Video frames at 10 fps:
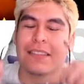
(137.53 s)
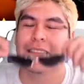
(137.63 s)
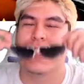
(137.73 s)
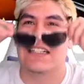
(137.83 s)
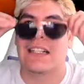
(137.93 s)

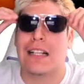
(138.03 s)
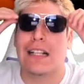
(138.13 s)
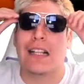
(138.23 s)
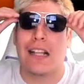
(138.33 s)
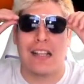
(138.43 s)
nah, nah, nah,
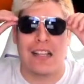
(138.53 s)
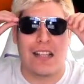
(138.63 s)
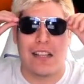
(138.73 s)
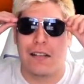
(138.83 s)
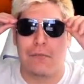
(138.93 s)
nah, nah, nah.
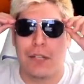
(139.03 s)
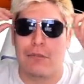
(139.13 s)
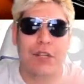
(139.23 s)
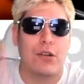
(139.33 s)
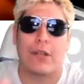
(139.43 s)
We,
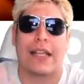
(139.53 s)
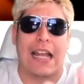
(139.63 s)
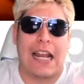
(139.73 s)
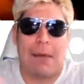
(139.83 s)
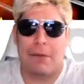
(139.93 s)
we don't let
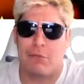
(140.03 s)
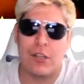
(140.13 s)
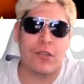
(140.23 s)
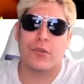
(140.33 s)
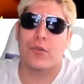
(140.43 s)
that happen. We
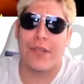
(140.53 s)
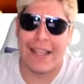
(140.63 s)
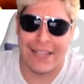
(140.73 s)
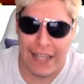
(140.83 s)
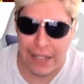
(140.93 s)
don't do
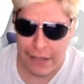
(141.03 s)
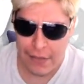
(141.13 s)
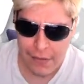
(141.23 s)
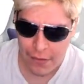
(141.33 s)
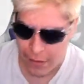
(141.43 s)
that here.
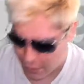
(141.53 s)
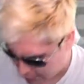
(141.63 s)
All